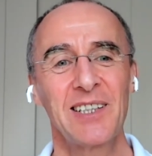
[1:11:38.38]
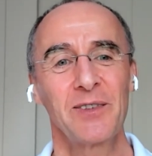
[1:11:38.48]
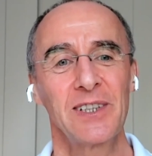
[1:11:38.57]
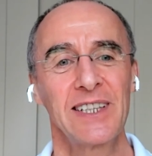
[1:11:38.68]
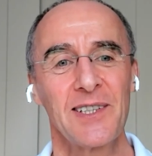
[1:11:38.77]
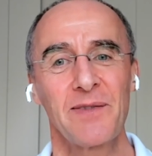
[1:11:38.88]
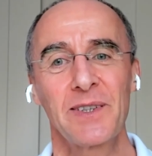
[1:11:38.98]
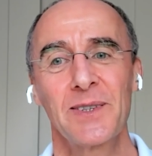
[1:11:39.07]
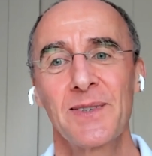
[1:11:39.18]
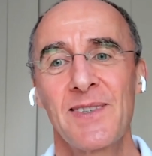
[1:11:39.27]
Very few leaders
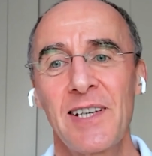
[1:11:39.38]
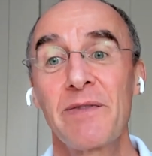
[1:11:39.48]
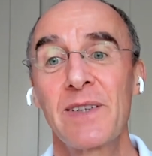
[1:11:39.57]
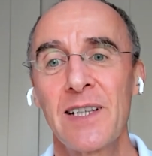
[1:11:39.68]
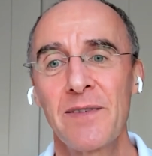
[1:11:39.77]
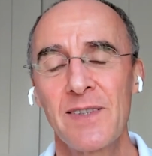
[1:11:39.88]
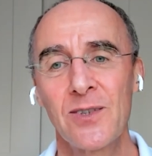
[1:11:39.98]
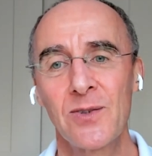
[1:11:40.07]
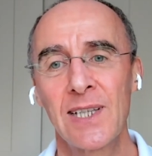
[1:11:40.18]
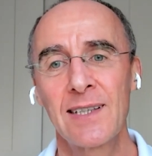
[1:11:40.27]
feel safe enough
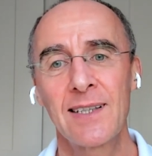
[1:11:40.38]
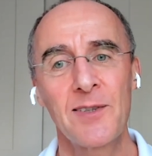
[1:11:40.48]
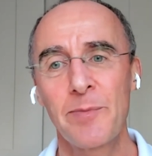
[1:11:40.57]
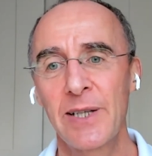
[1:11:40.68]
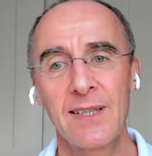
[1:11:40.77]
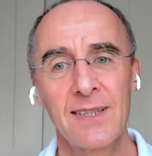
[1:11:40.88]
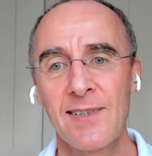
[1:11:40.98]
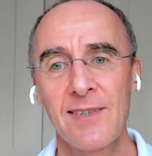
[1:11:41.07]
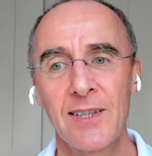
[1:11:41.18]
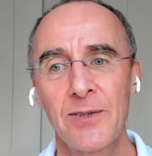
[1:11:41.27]
to do that. It goes back mm-hmm. to
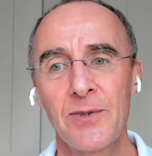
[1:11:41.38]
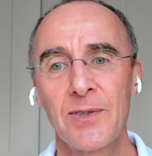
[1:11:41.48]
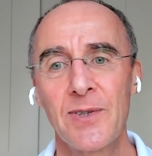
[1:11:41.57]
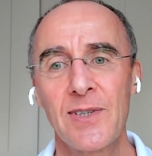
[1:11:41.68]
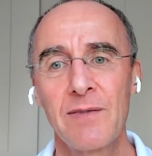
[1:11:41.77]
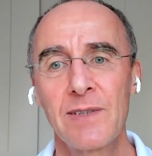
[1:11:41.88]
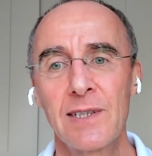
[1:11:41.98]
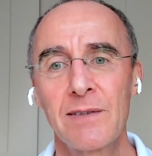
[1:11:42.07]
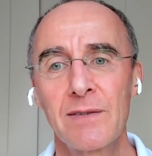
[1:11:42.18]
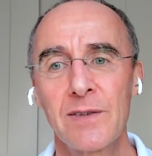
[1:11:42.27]
that psychological
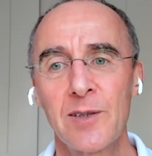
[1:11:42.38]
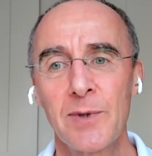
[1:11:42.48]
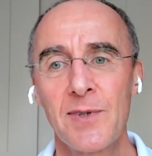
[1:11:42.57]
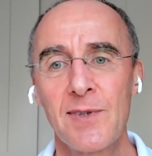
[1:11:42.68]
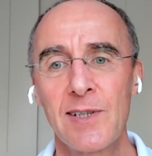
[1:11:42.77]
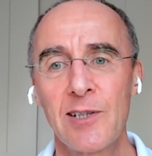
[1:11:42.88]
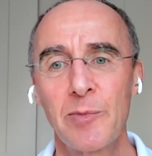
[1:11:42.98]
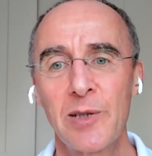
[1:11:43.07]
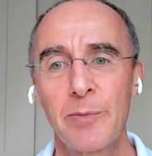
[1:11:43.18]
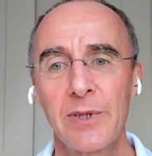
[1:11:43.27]
safety, even for the most
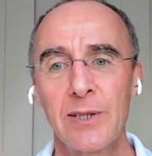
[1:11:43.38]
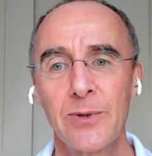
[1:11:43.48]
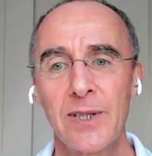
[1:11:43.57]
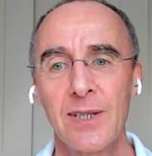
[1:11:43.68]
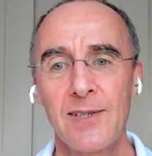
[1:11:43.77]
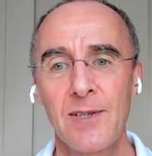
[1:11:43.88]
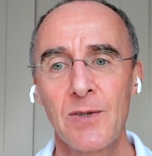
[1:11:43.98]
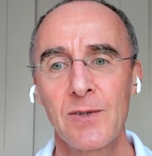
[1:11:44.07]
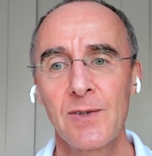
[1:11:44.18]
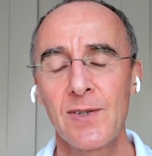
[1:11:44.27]
senior people in
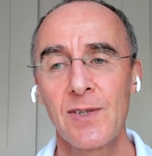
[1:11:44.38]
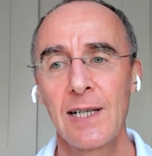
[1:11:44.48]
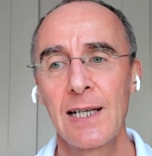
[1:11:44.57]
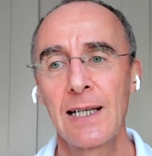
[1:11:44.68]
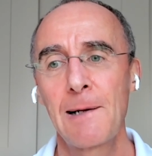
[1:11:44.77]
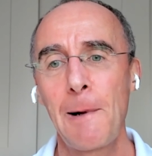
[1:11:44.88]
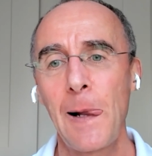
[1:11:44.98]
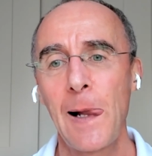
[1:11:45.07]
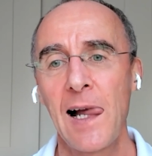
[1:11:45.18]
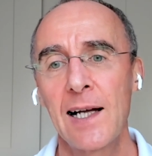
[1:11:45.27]
organizations.
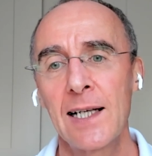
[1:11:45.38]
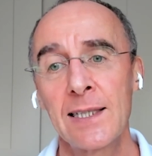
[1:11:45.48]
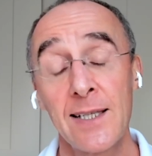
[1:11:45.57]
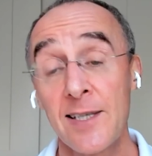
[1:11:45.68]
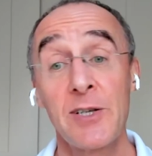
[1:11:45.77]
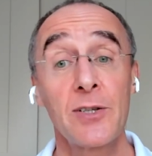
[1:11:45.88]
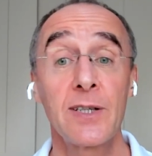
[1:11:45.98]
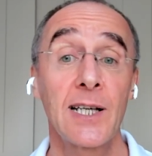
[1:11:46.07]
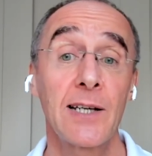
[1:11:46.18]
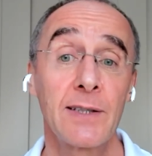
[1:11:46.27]
And as I
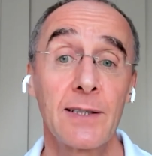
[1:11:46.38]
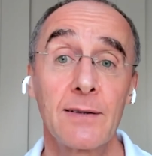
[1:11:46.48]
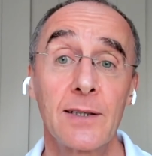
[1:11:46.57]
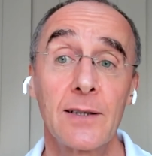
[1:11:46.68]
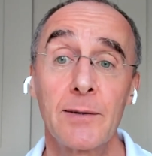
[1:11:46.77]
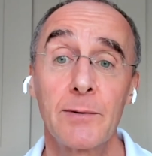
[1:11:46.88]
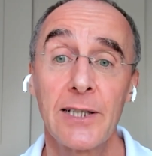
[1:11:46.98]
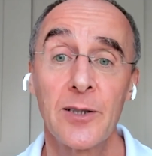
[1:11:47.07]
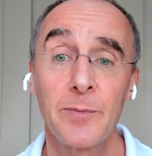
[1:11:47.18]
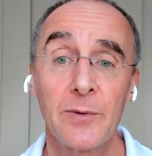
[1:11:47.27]
mentioned, I think having, you know, I
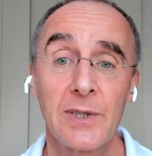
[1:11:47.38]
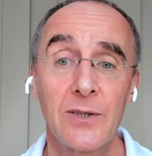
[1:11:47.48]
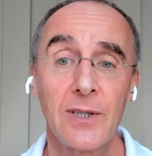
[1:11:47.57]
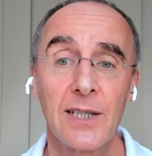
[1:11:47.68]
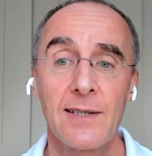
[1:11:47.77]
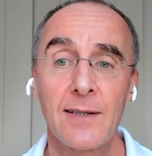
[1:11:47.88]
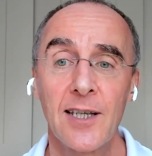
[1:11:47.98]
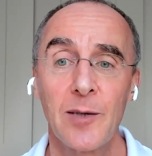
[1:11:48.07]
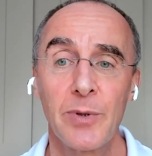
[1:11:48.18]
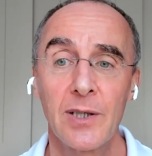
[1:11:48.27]
really hope that we do get to
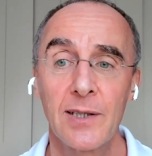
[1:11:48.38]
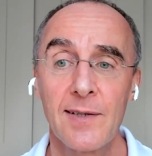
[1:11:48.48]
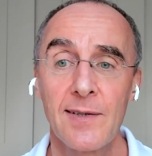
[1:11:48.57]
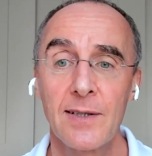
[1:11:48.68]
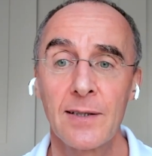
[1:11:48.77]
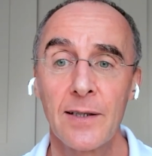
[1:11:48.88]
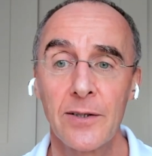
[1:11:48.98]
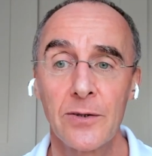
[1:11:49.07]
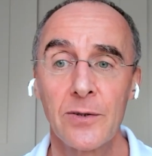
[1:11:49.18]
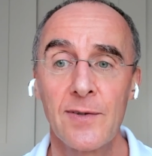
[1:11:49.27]
KPIs that
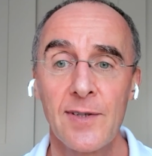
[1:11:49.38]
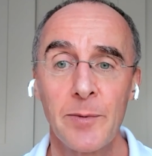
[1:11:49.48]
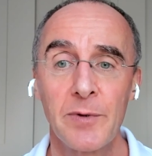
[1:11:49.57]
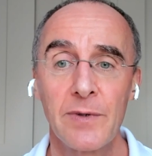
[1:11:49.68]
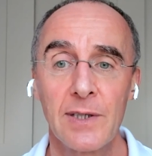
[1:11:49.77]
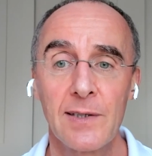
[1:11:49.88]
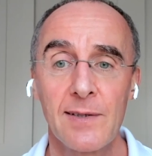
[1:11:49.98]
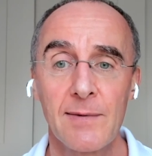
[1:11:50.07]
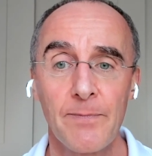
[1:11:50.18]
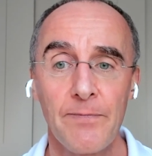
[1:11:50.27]
include some of
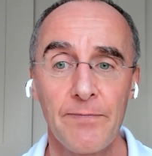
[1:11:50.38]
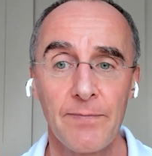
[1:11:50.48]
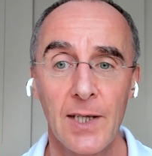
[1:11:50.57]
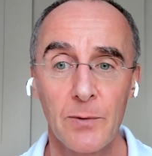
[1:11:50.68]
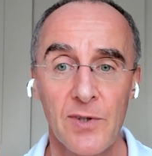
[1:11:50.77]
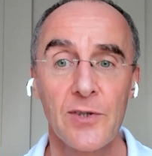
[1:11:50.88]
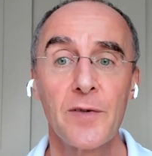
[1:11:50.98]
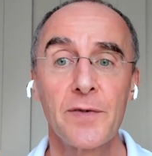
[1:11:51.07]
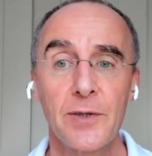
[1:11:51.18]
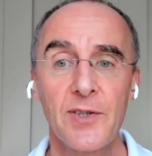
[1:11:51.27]
these you know,
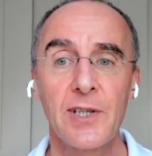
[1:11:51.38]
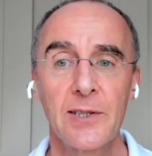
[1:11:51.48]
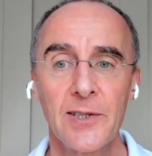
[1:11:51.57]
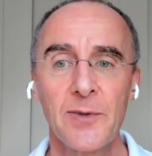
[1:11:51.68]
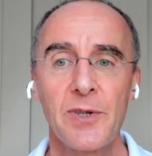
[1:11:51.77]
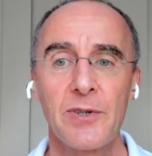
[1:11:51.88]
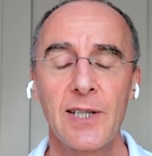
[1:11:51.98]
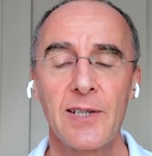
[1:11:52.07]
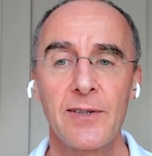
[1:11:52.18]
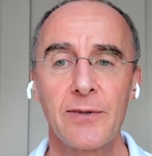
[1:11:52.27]
softer skills, which
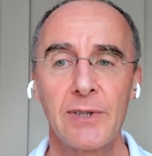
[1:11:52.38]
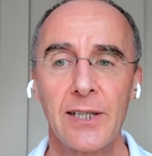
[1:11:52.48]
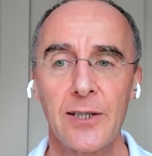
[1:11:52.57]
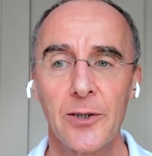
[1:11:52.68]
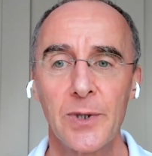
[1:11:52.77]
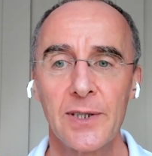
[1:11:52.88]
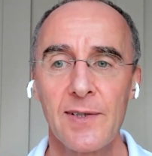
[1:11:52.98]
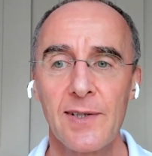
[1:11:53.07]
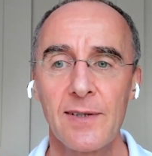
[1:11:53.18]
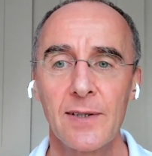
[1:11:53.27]
are actually the really hard
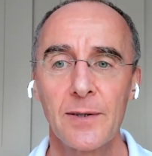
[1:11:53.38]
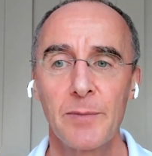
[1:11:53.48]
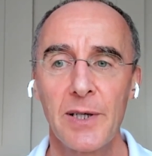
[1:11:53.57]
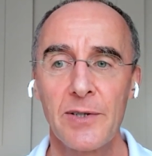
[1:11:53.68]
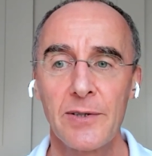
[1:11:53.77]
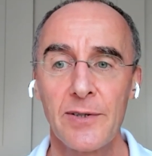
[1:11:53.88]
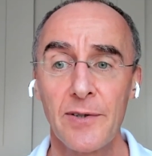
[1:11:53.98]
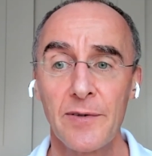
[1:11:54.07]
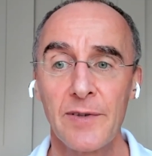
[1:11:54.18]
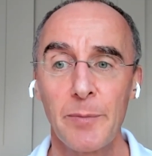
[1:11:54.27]
ones. So measure
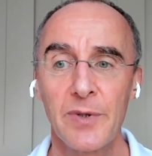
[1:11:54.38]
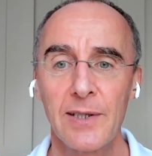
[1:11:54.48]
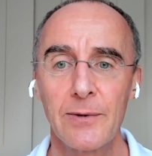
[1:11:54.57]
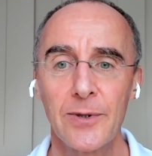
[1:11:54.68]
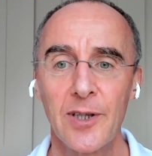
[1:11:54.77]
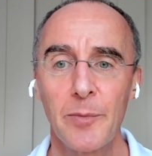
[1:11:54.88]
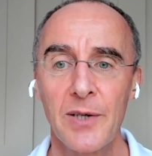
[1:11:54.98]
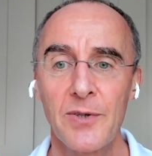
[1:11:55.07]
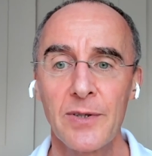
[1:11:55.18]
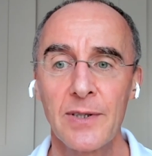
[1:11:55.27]
sort of empathy or
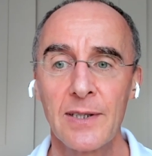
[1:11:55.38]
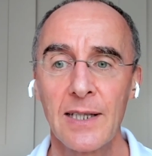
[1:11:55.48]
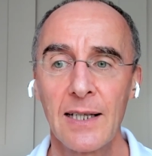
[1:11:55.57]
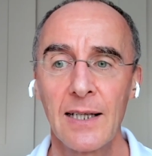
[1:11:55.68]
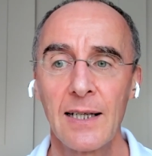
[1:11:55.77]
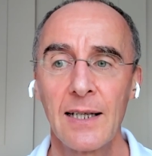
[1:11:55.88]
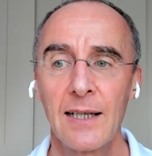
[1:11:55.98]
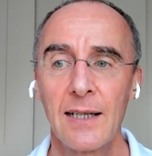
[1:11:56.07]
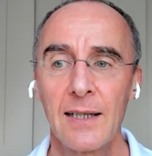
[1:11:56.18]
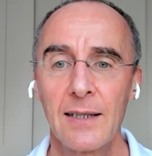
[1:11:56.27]
compassion,
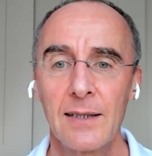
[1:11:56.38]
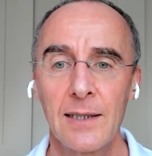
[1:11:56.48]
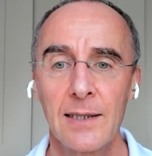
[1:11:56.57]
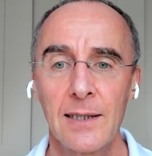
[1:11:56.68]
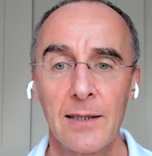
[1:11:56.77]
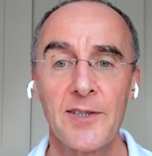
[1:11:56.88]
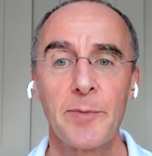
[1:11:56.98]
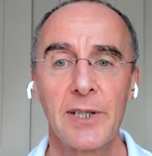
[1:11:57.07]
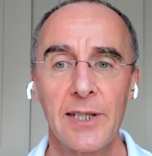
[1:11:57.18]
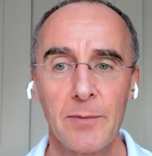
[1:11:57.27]
uh, and
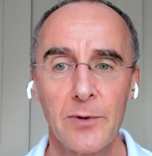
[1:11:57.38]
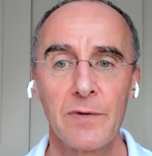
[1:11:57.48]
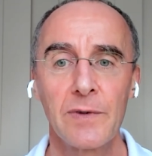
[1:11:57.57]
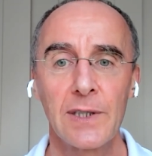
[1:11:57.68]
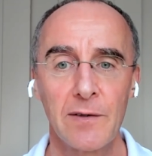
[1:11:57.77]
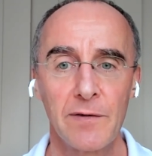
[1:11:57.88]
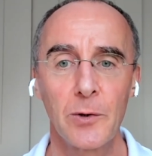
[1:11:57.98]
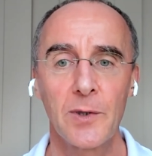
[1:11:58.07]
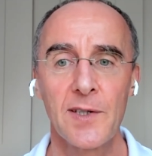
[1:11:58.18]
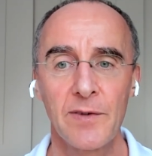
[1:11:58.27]
ultimately moving the
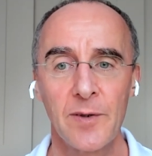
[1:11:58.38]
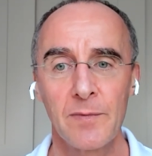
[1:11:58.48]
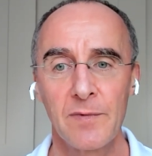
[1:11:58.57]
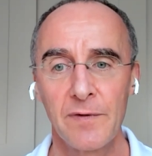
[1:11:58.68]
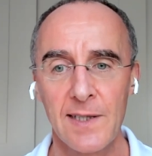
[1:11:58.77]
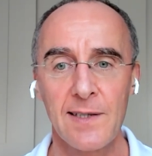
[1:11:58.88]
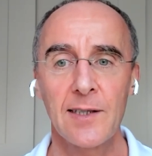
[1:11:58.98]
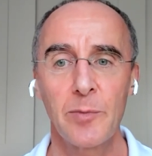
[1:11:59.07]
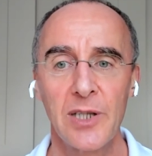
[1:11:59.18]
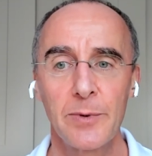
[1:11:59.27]
focus from
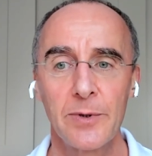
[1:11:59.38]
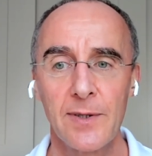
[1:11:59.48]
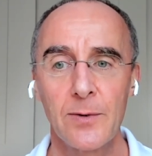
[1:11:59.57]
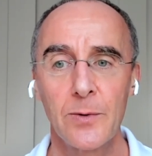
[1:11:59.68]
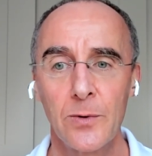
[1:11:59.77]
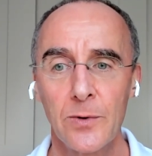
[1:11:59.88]
fixing the people to